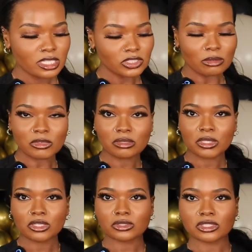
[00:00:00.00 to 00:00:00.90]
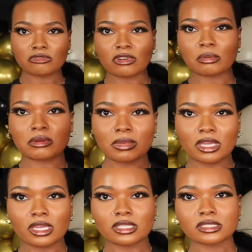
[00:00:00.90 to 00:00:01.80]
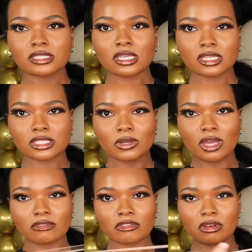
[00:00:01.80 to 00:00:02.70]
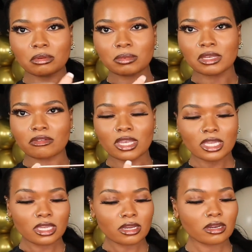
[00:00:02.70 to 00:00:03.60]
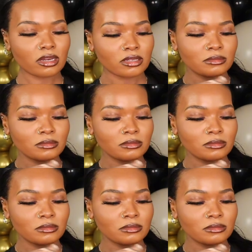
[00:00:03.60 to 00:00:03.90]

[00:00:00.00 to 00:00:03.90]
So I'm going to be using rubber bands. So I have a rubber band right here.